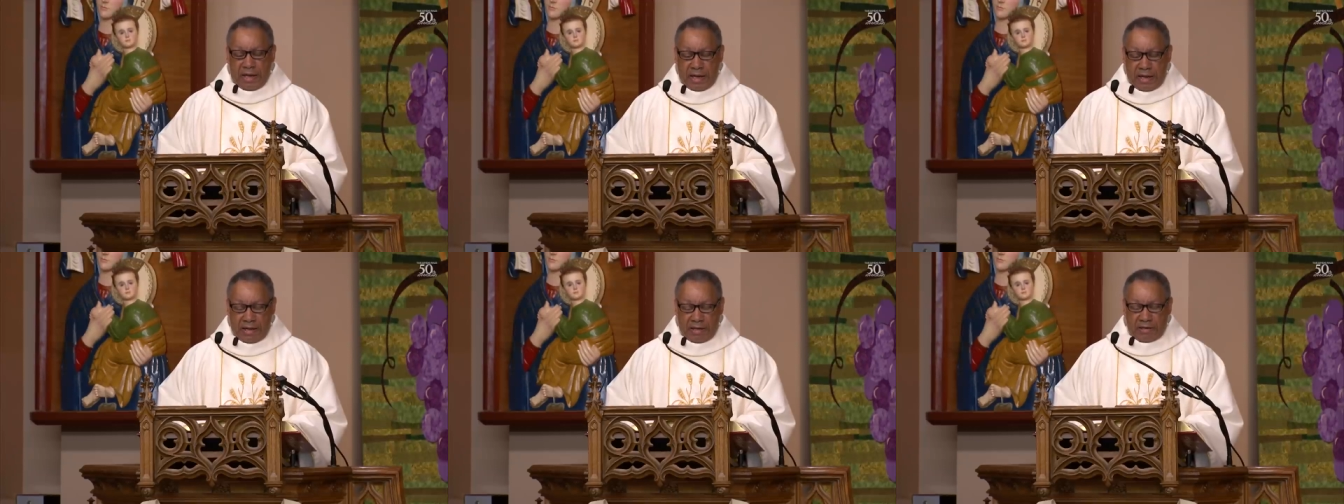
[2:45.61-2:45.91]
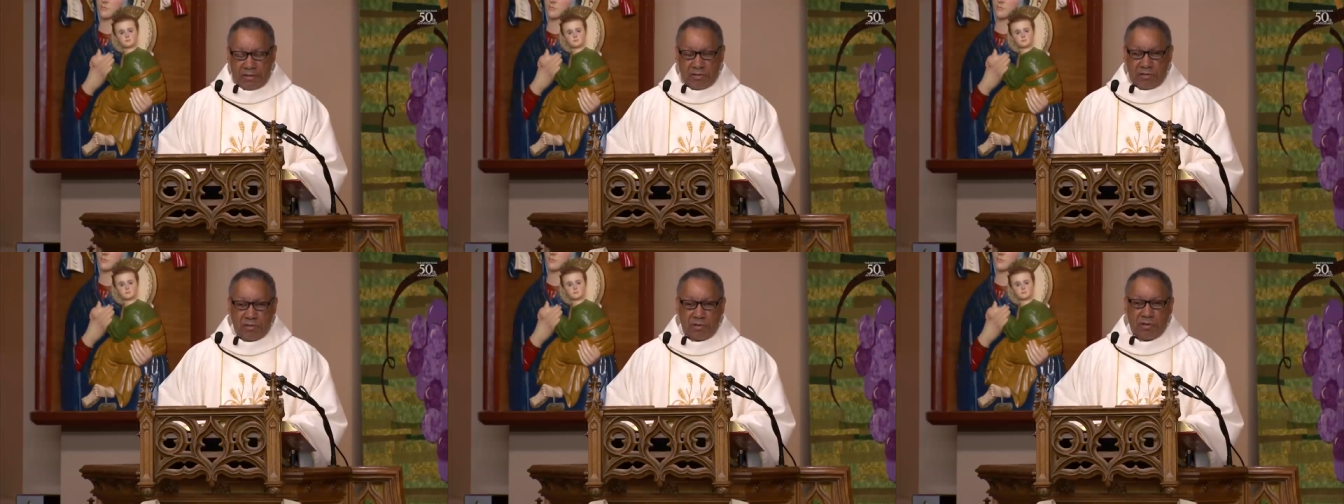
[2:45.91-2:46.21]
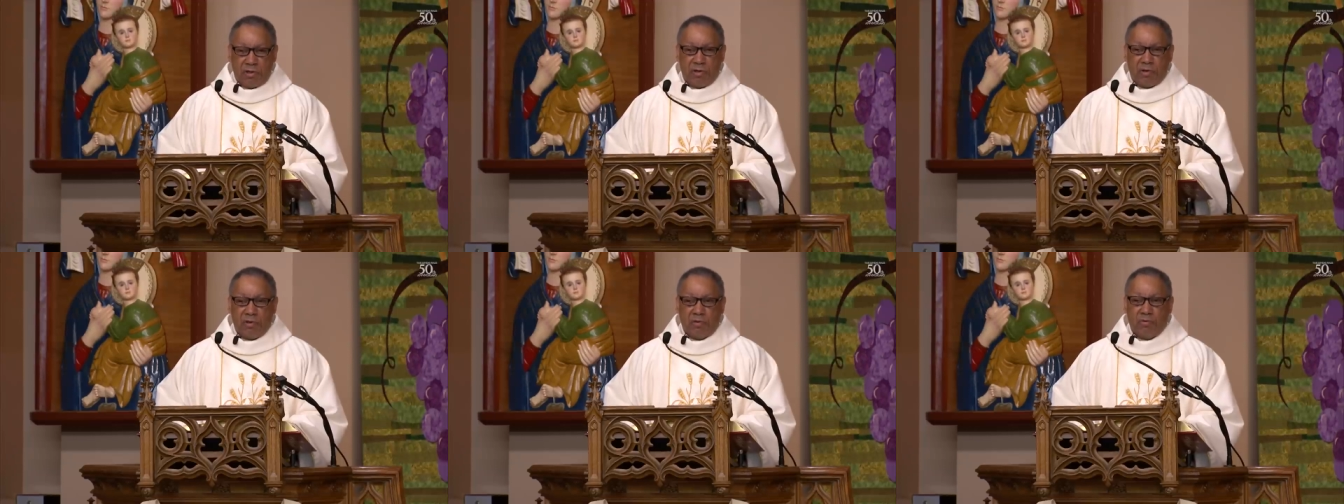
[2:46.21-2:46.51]
And
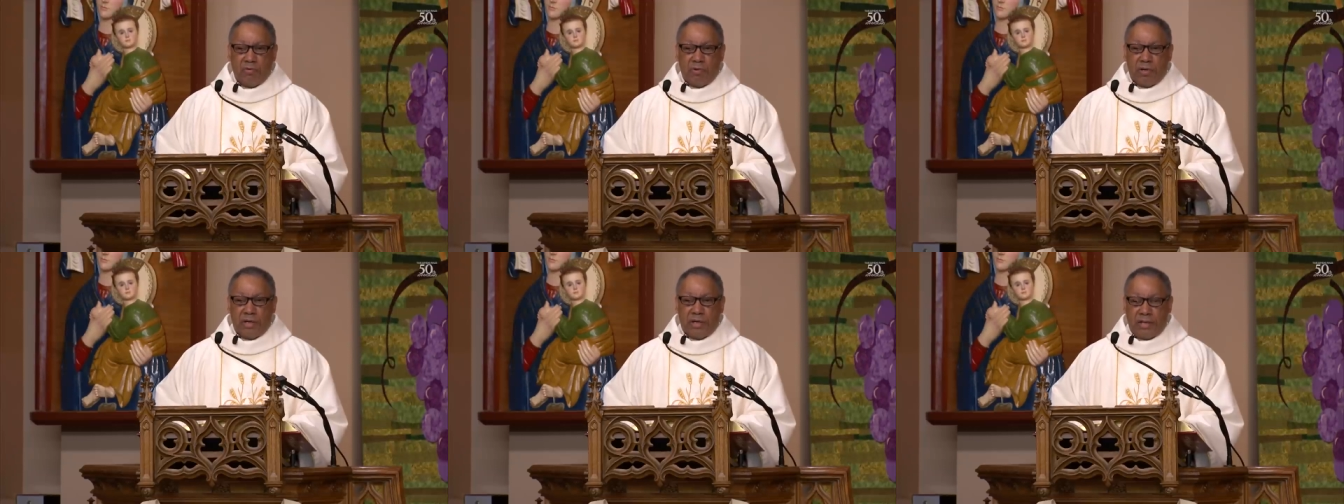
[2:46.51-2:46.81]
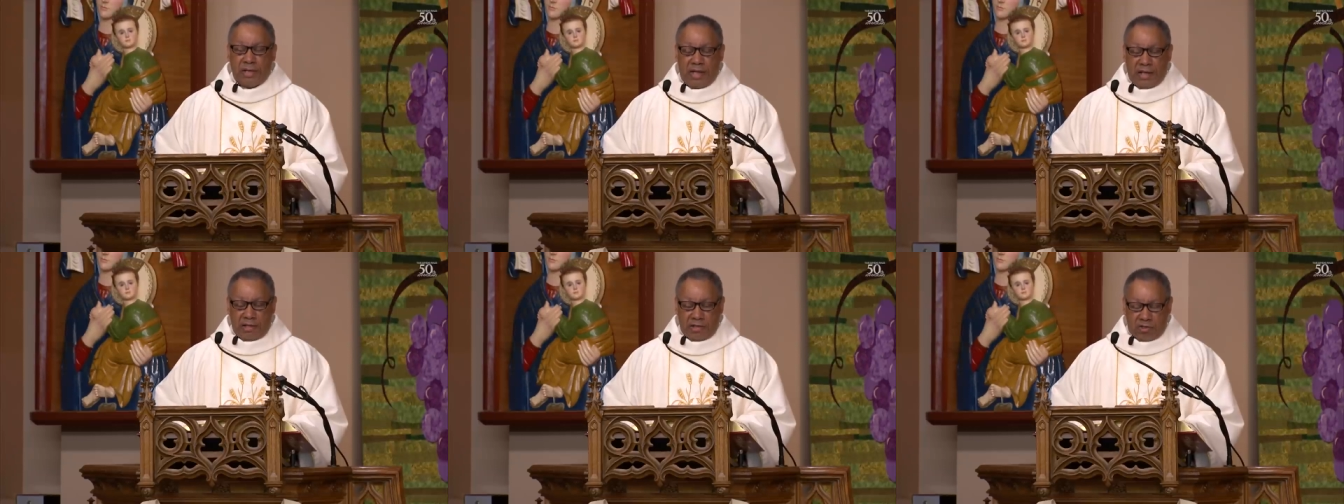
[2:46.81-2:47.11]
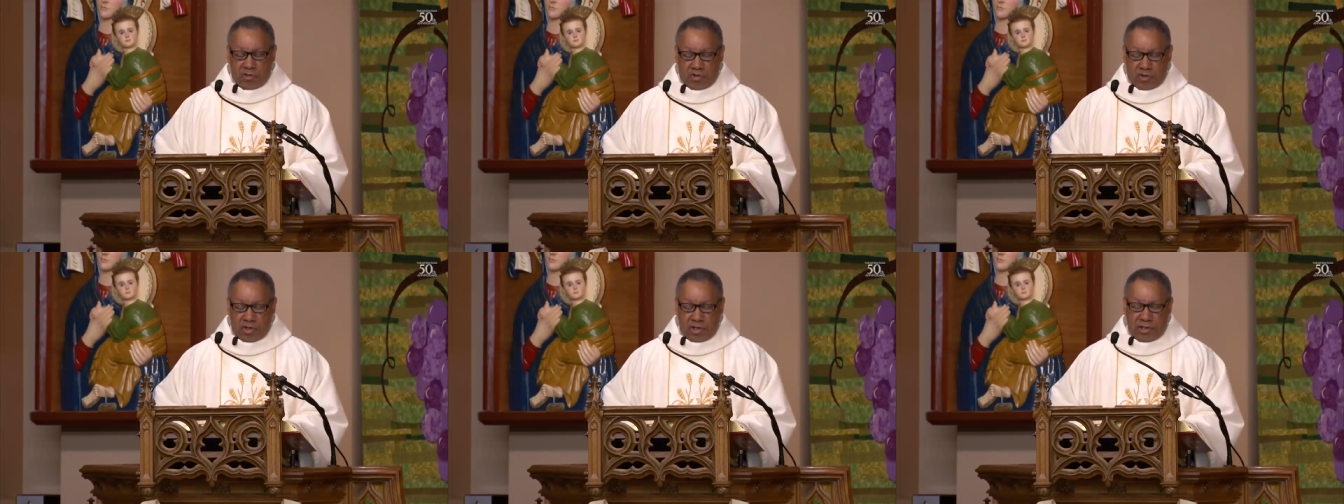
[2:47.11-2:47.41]
we
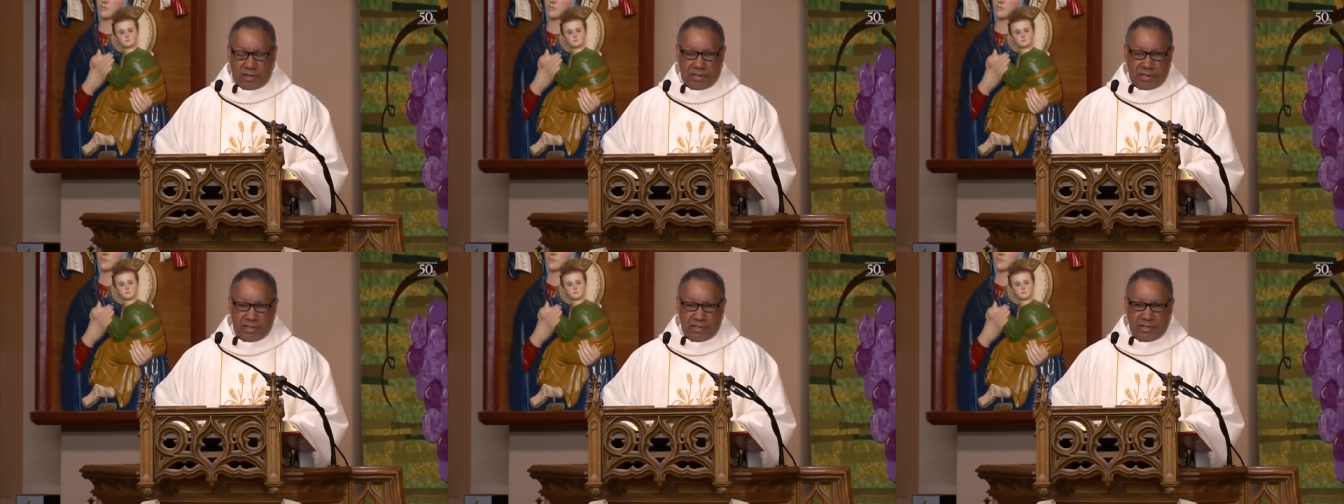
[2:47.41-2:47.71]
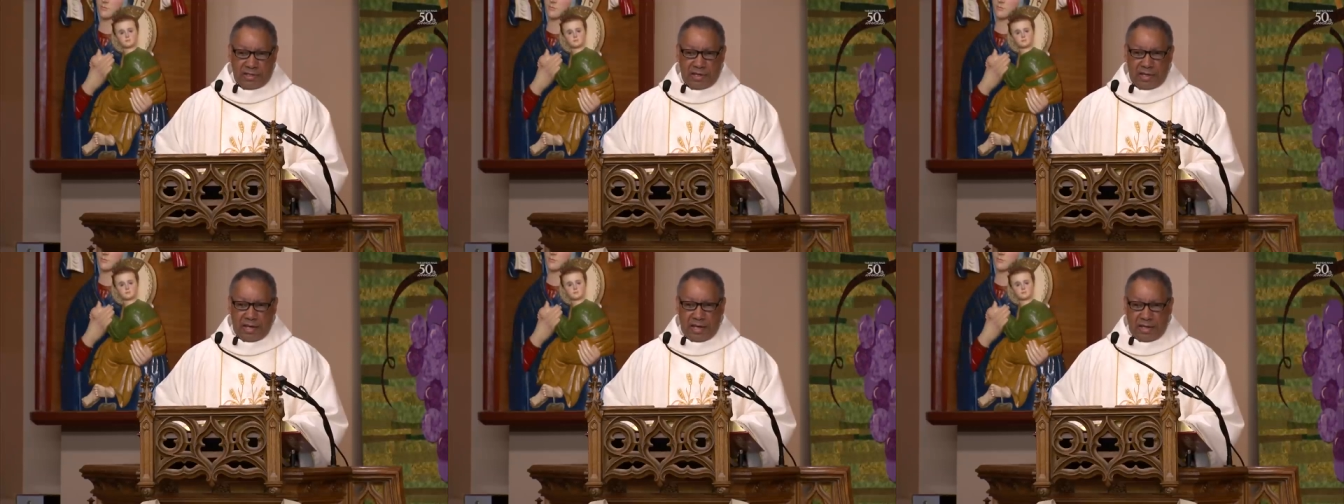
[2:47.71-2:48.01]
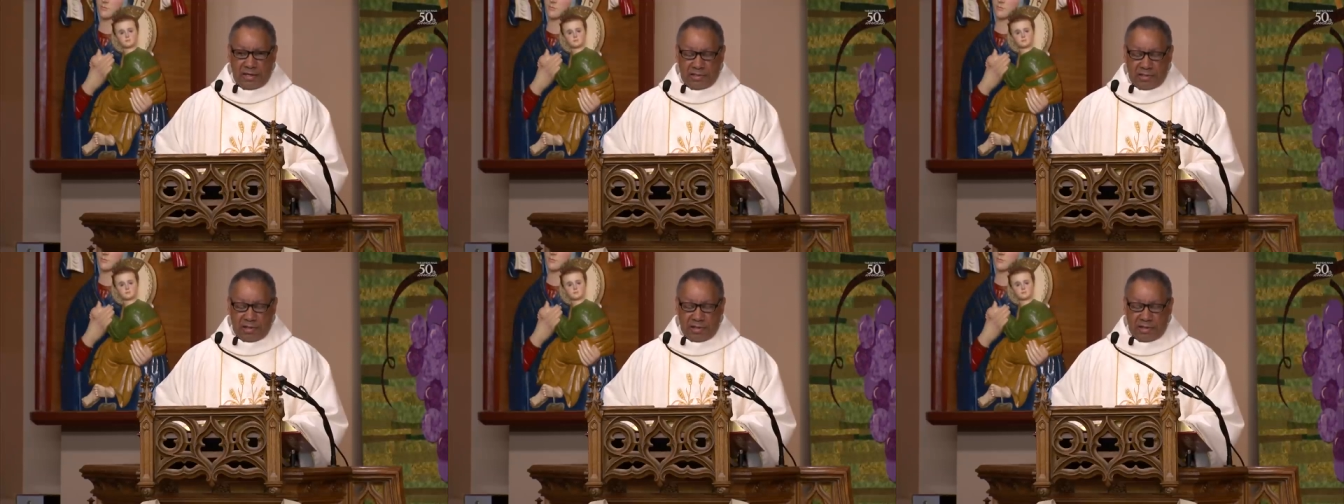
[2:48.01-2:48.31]
acknowledge Jesus
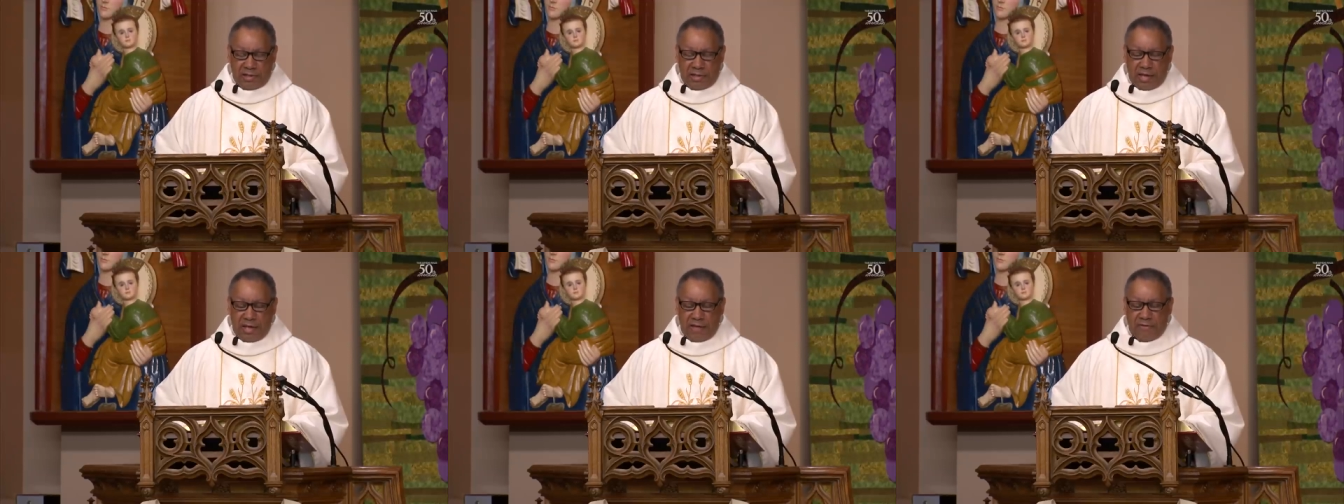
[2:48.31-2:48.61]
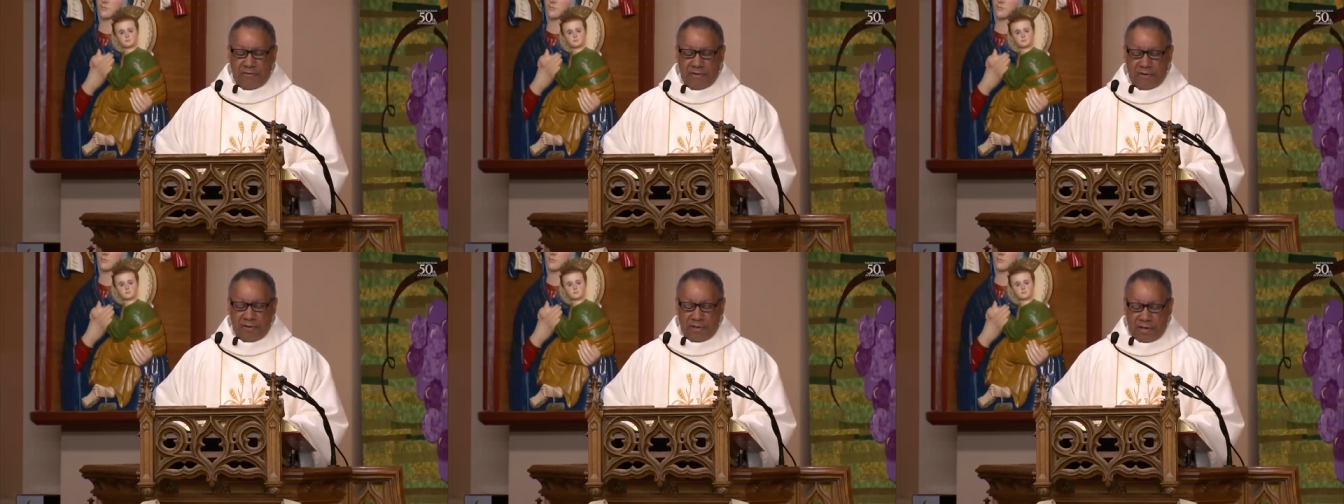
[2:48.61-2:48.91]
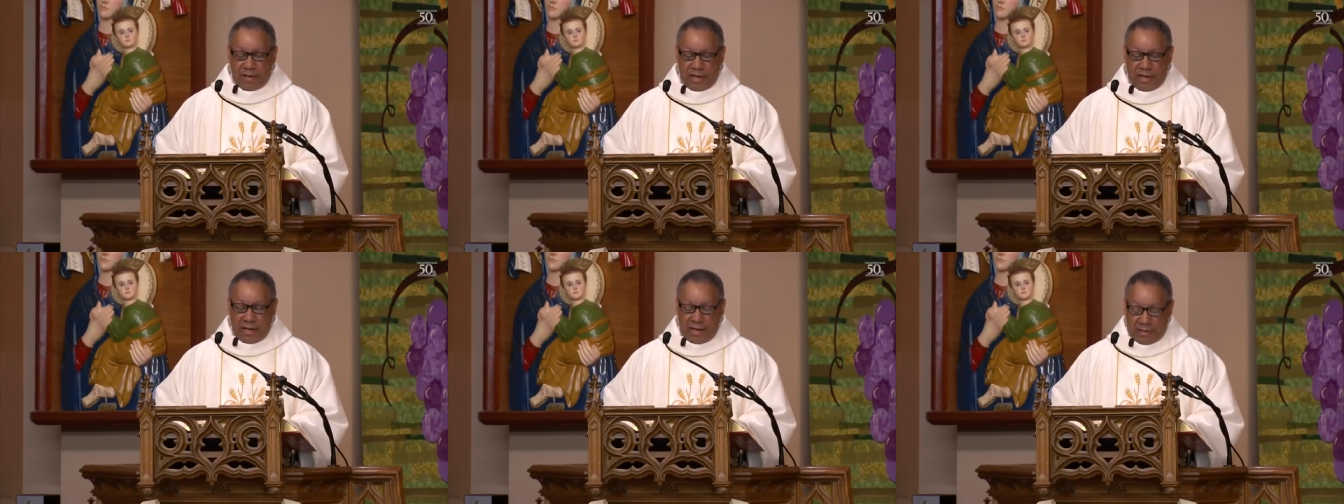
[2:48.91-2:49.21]
as our
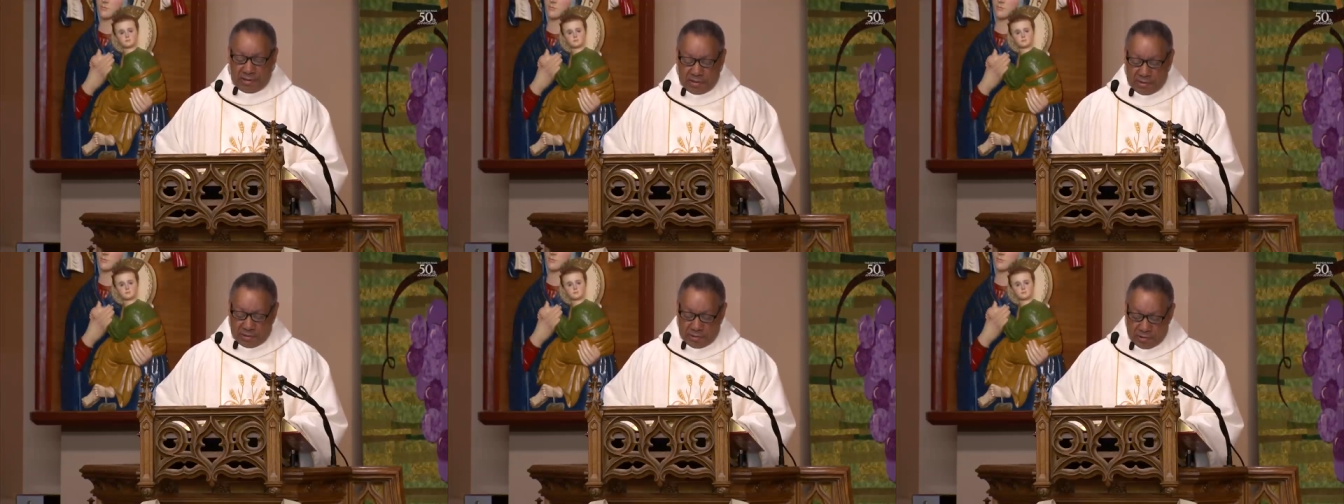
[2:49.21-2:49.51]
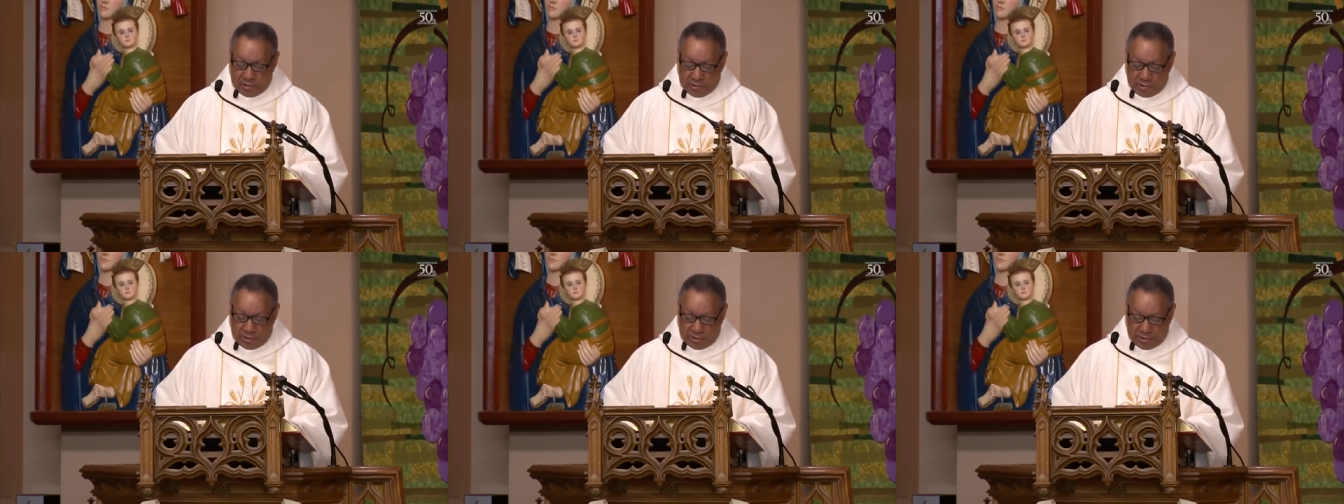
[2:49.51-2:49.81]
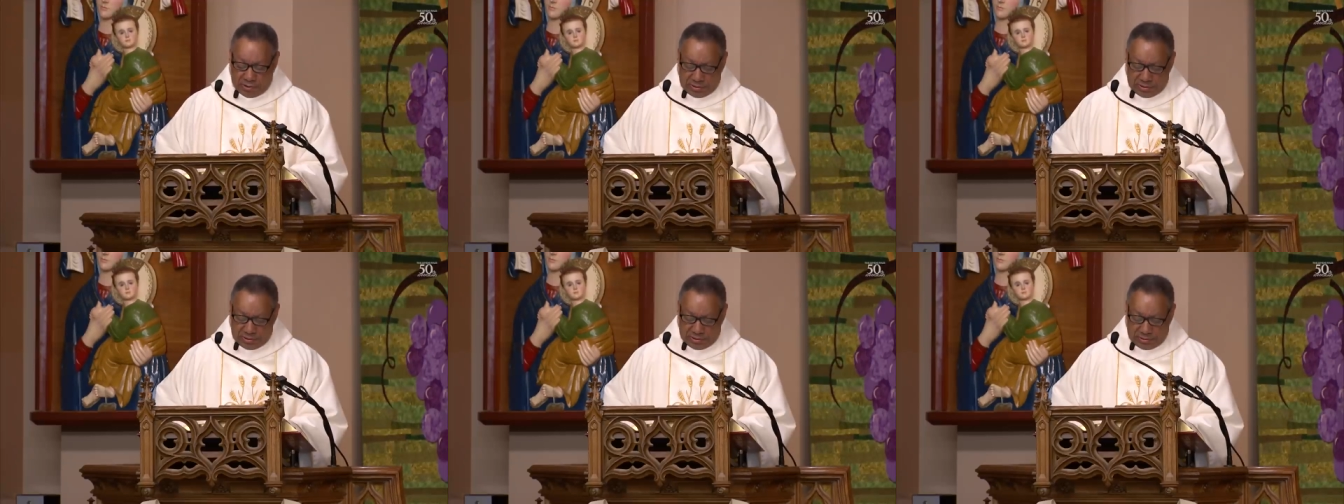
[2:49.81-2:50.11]
Savior and our
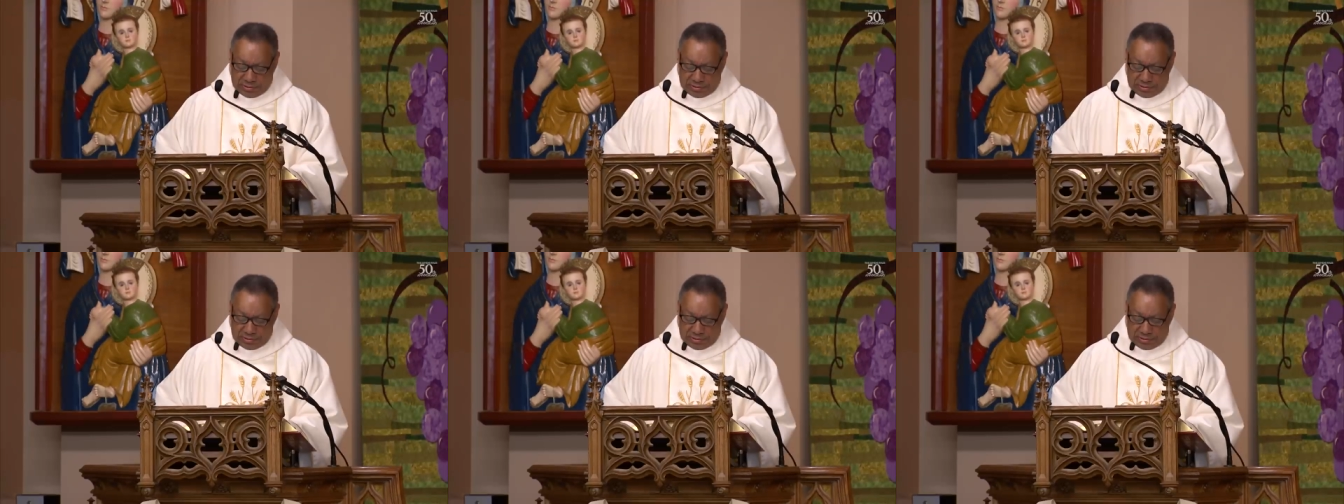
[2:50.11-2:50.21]
Lord.